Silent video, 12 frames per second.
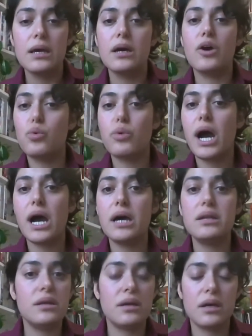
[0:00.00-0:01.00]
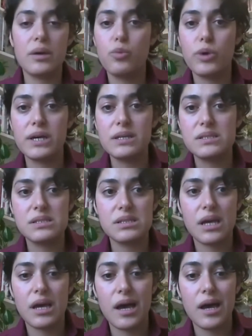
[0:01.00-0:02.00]
Iran was
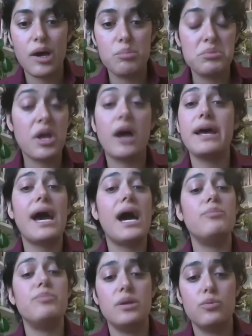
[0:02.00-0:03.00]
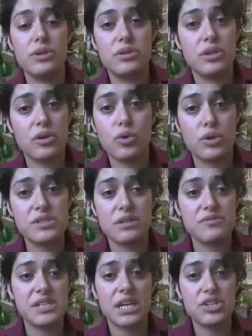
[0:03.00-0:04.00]
not happy with the course
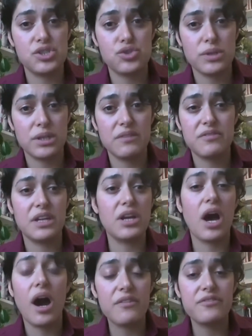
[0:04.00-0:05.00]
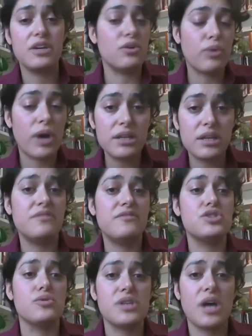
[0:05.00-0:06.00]
of sanctions relief. And Iranian
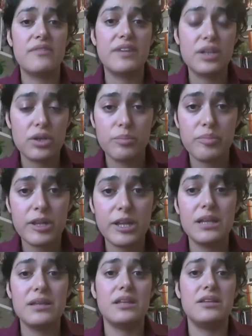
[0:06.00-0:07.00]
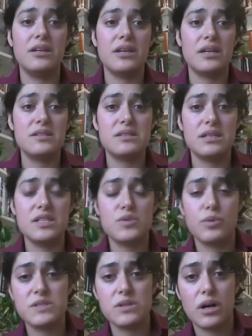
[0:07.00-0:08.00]
officials often complained that the United States
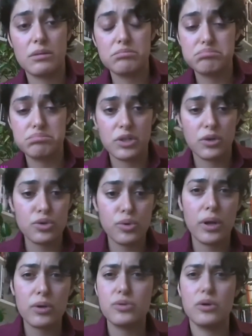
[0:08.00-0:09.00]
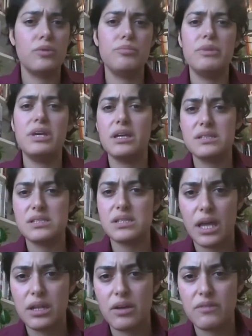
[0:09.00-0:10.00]
was not, quote unquote, meeting its
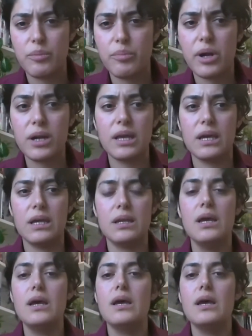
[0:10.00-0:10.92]
end of the bargain